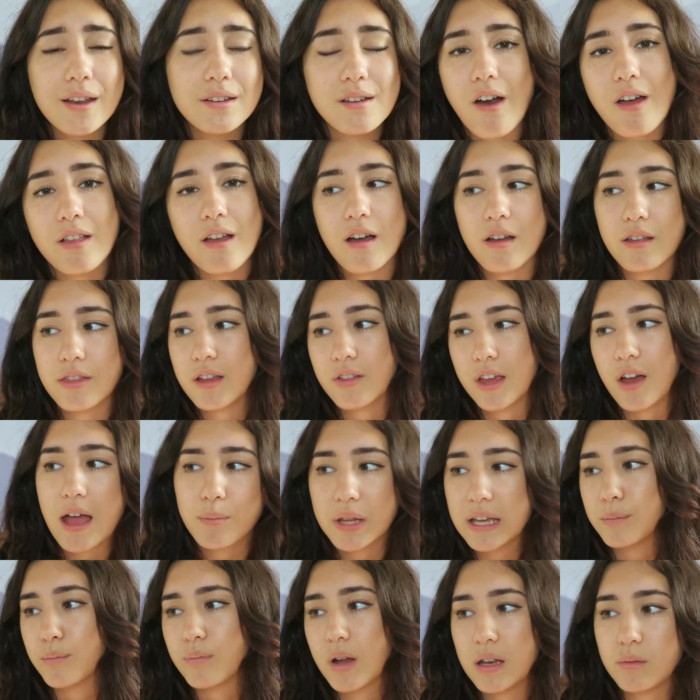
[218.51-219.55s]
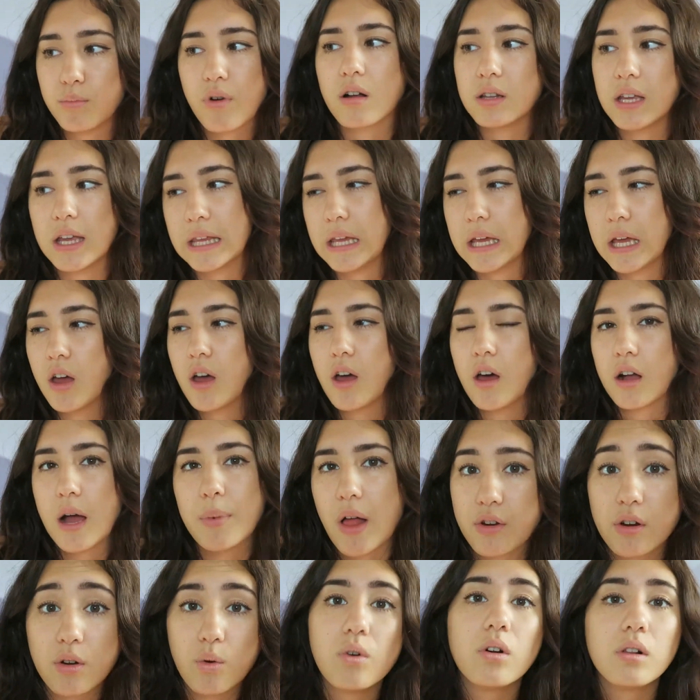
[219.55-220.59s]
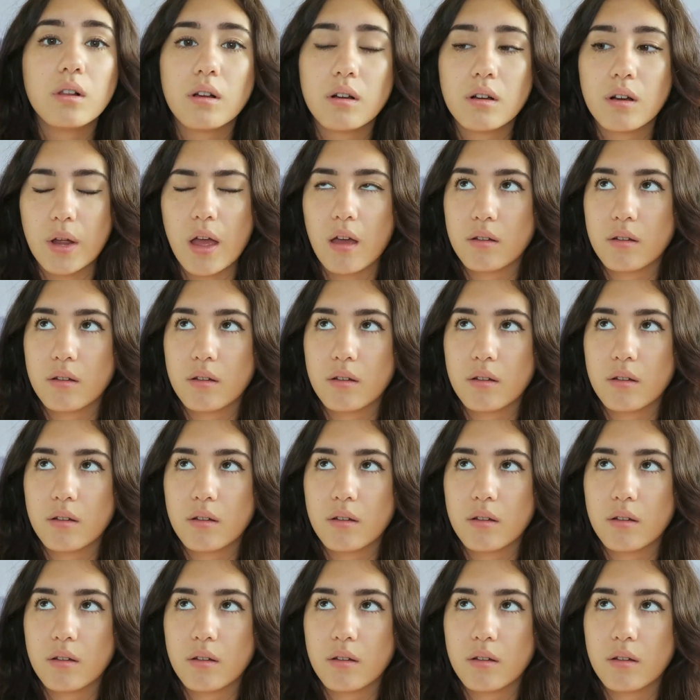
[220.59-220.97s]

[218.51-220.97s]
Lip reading: where you could dump all of your food scraps and they were gonna